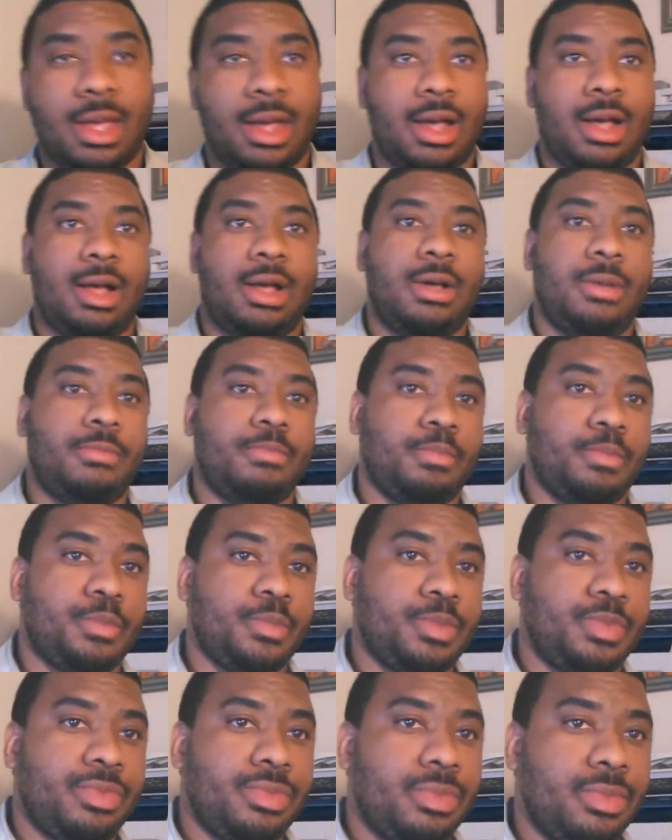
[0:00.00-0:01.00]
Um,
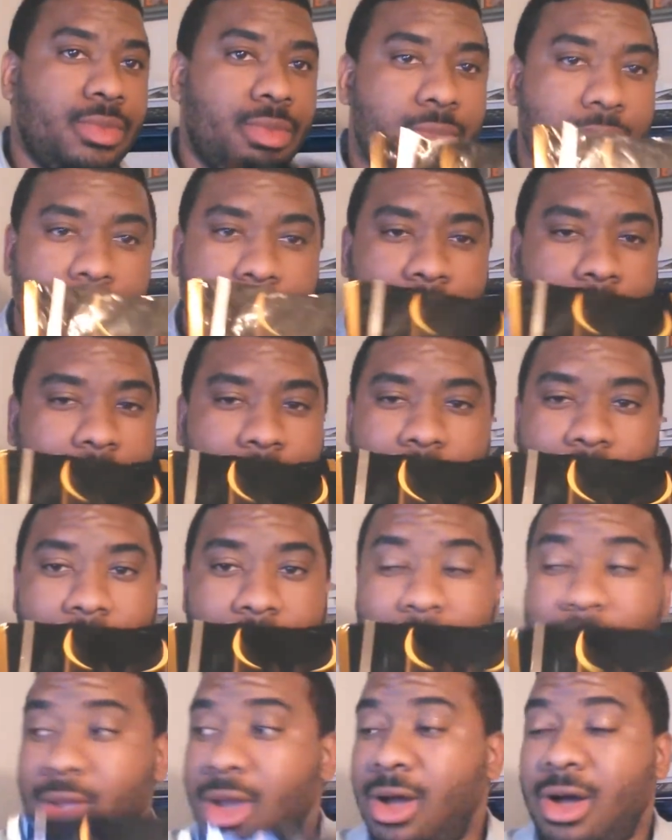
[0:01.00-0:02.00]

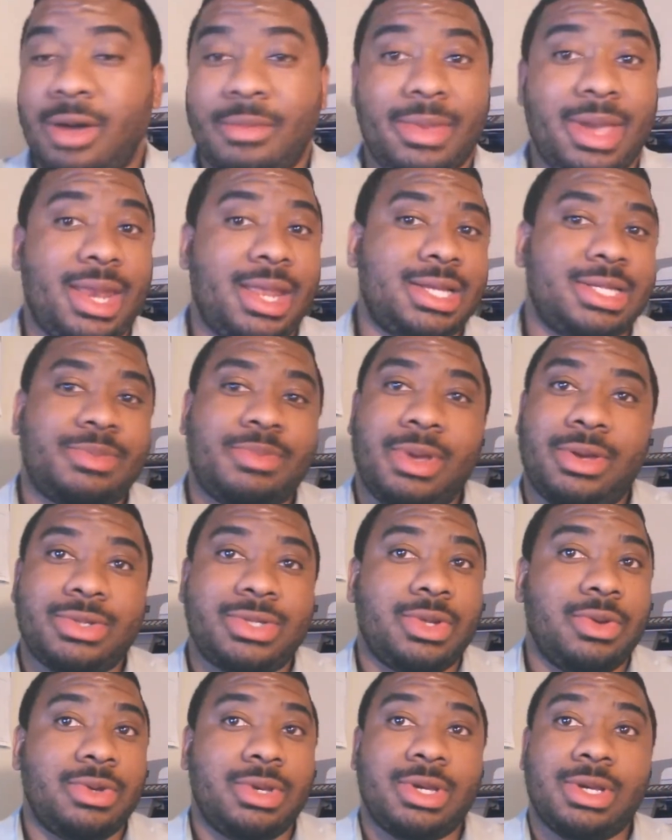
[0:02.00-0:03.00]
Oh man, that smells
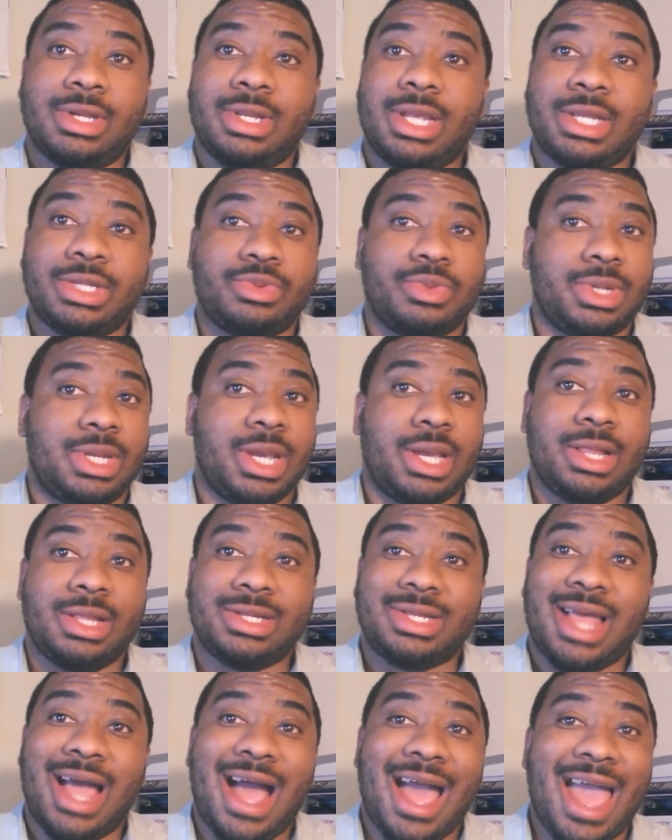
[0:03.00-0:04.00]
so good. That's
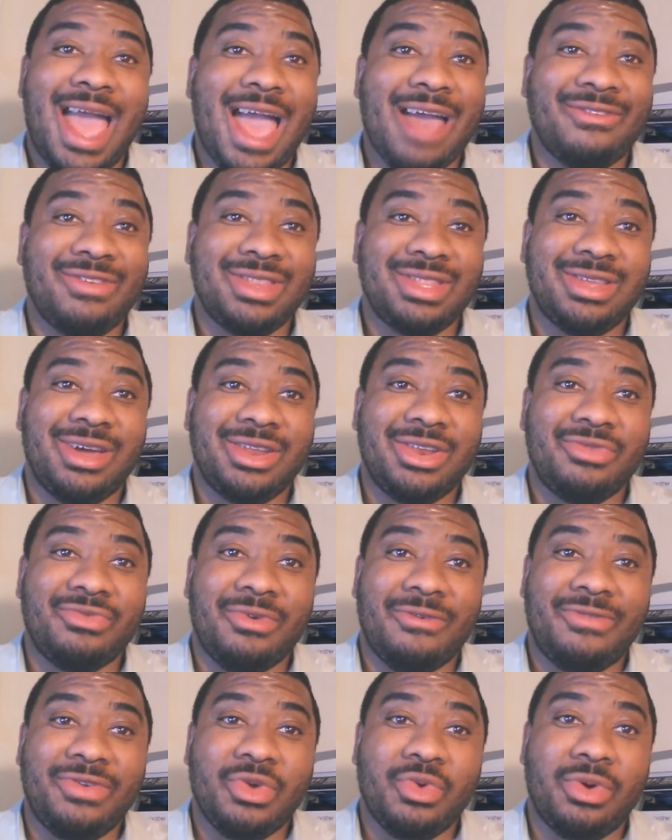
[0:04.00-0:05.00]
ridiculous. I haven't done the
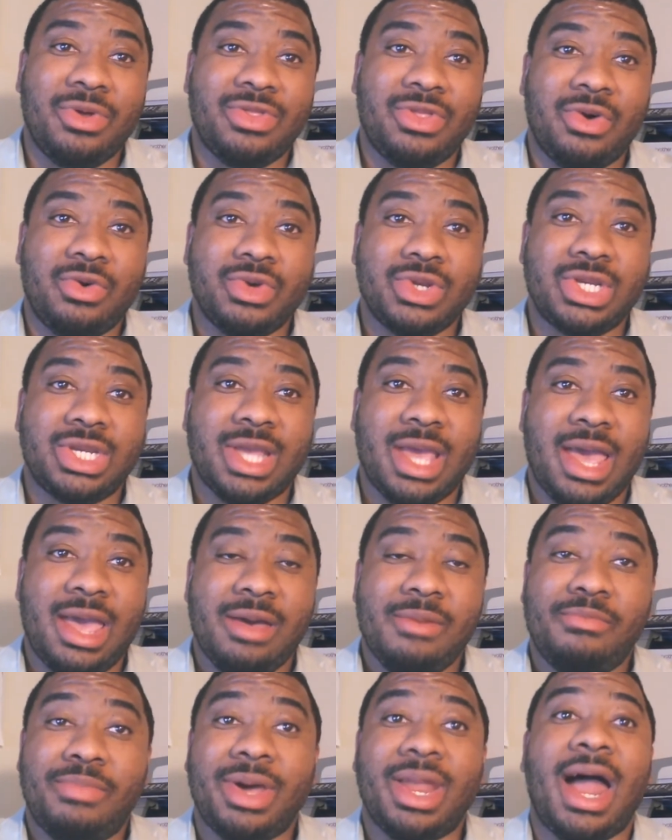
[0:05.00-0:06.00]
review on those
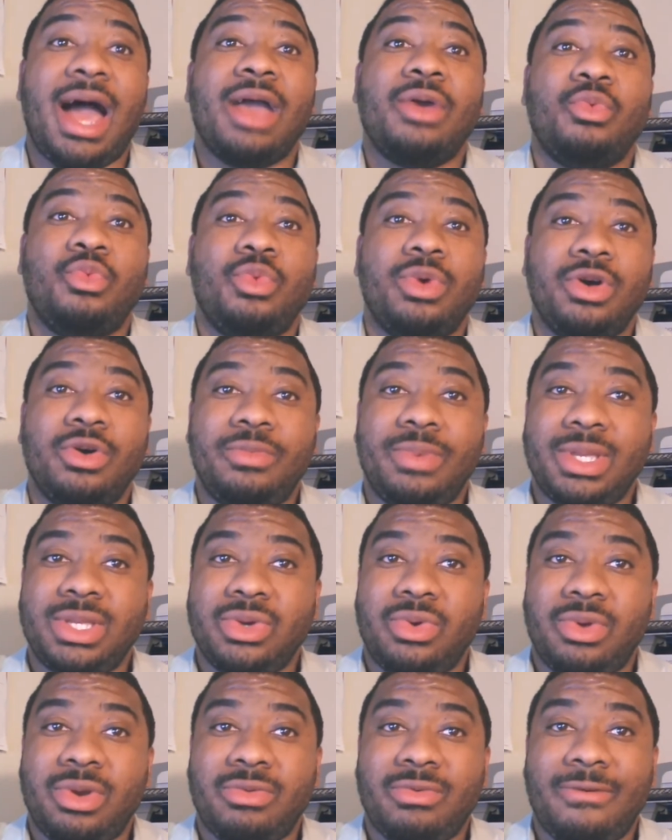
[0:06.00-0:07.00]
yet, but I will be
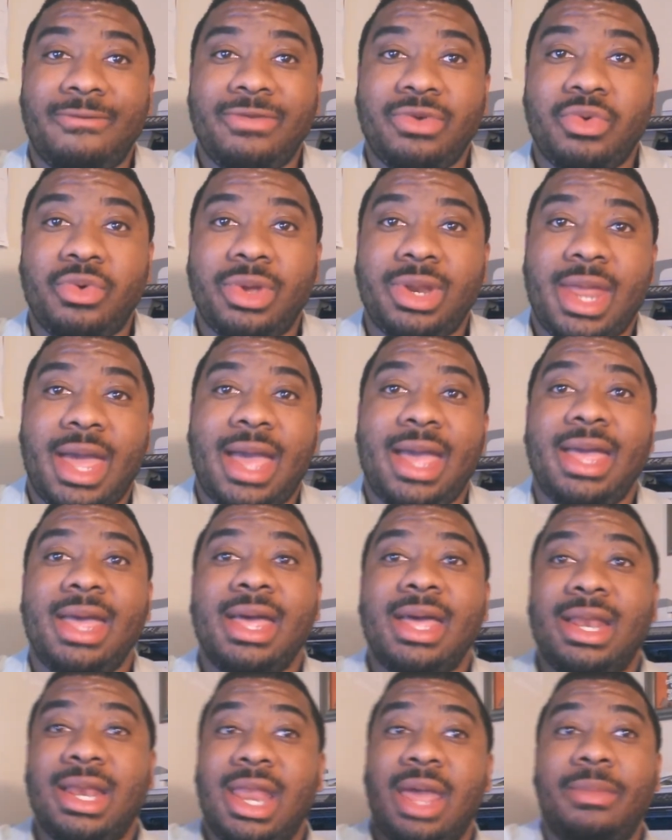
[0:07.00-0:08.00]
doing a review on that.
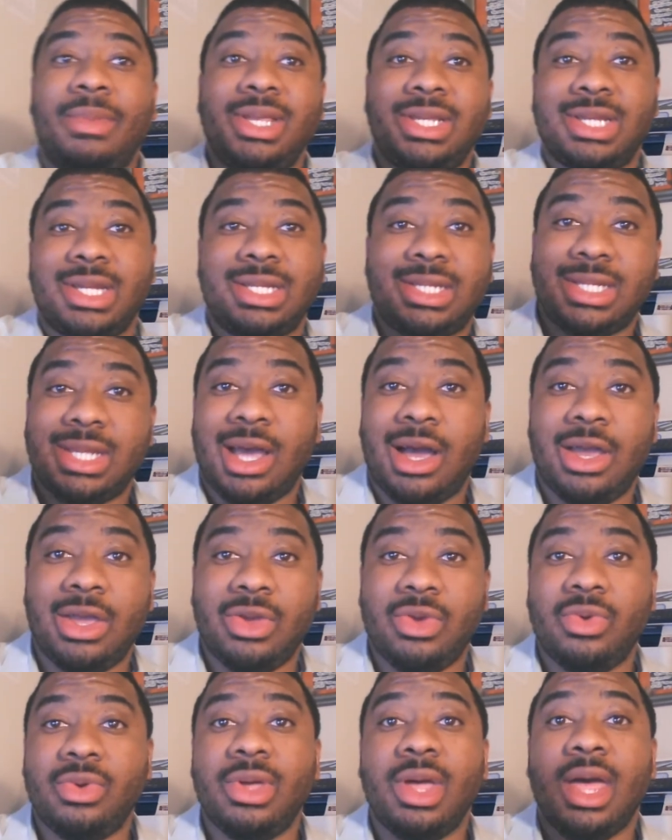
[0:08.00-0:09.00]
Let me just tell
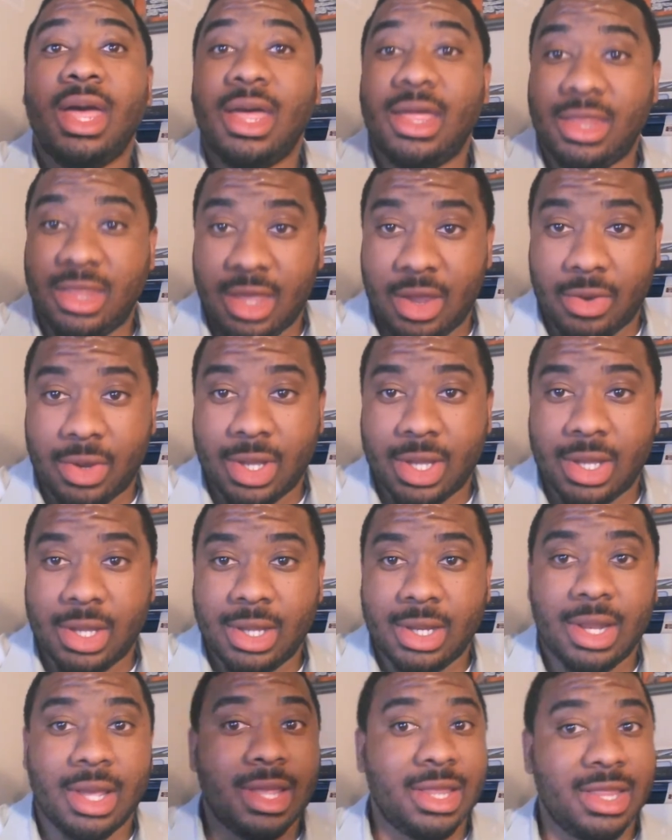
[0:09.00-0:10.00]
you, they're
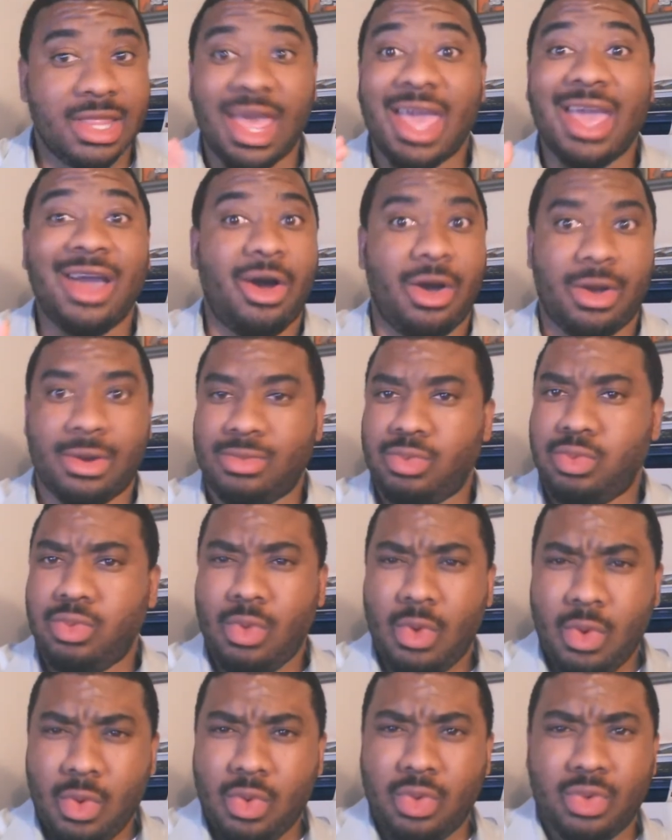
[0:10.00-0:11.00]
good. They are.
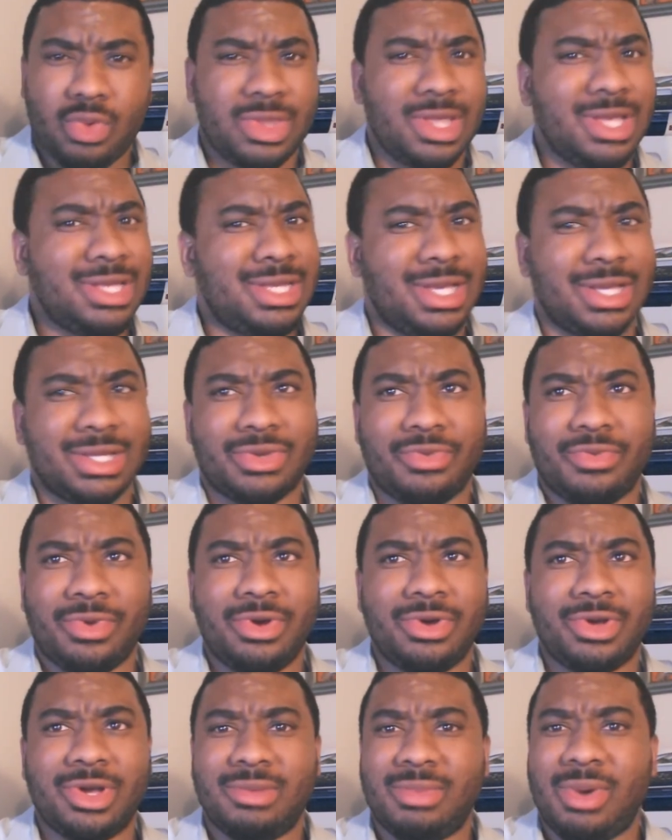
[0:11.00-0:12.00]
Woo, these things are
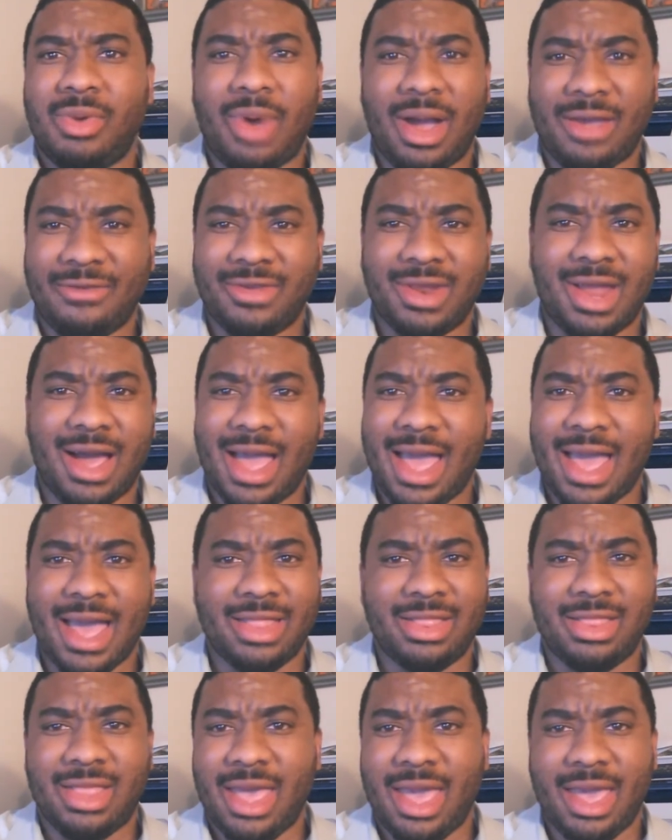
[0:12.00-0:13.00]
real good. My wife and I
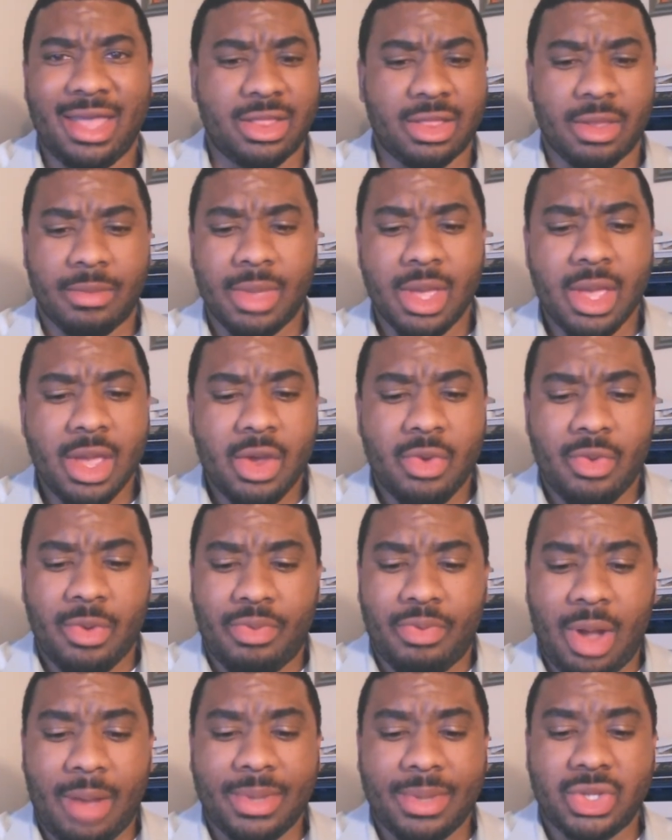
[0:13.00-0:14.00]
had ate them. We'll
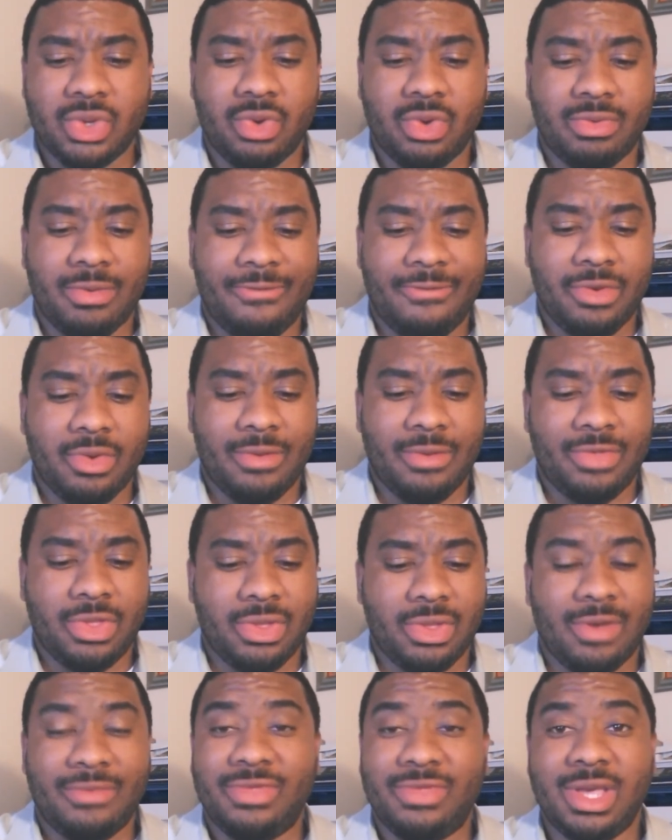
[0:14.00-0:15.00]
probably do a review
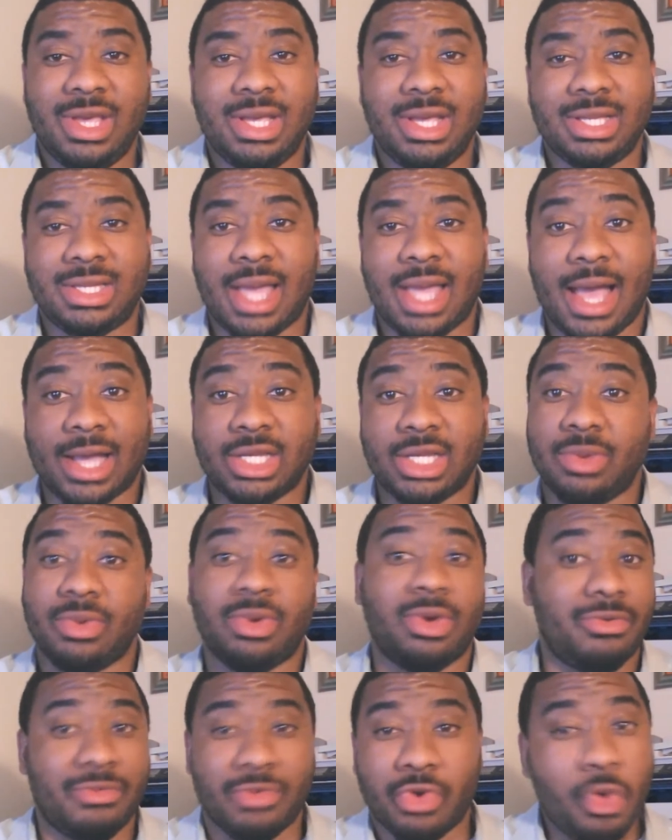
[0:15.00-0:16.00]
of, of these. Actually,
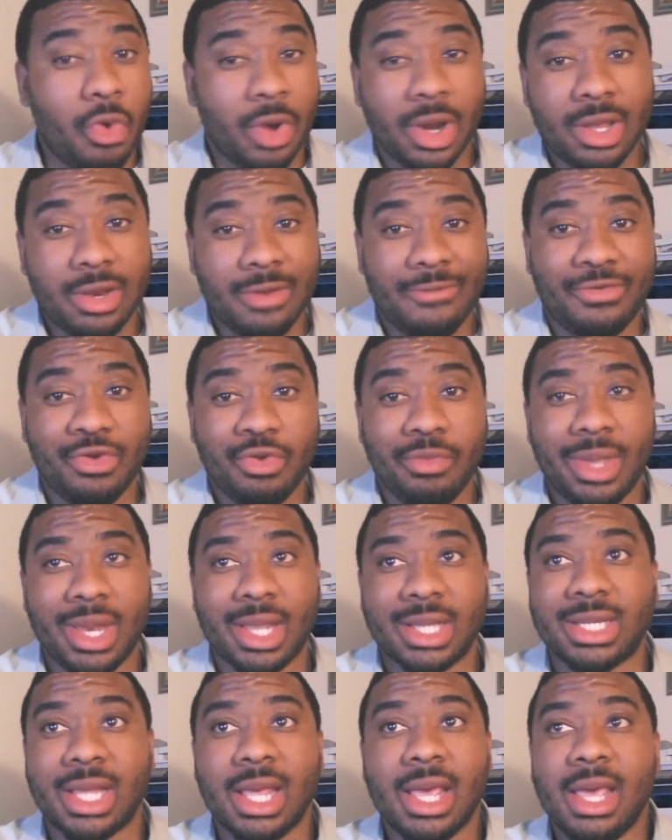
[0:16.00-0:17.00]
we're going to record it in a few
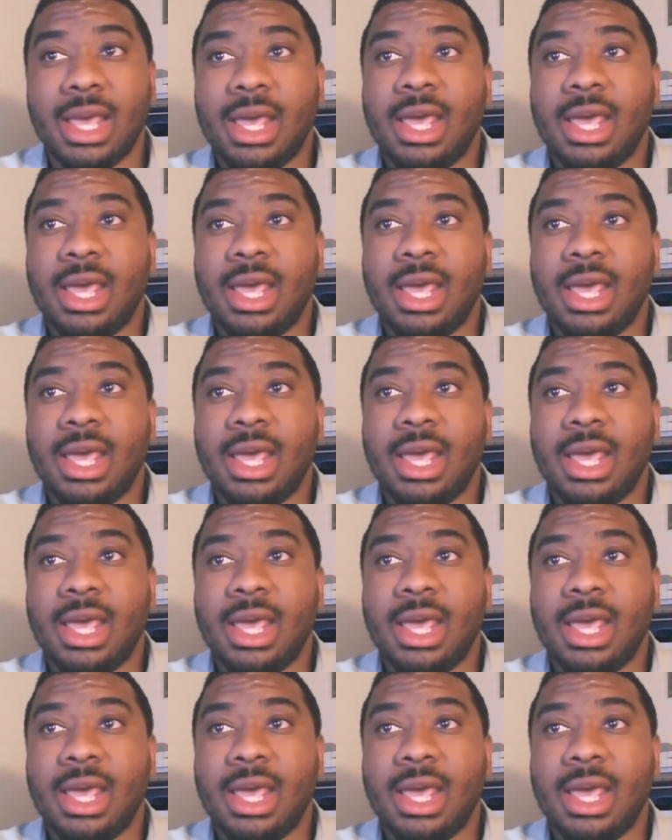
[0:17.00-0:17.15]
minutes.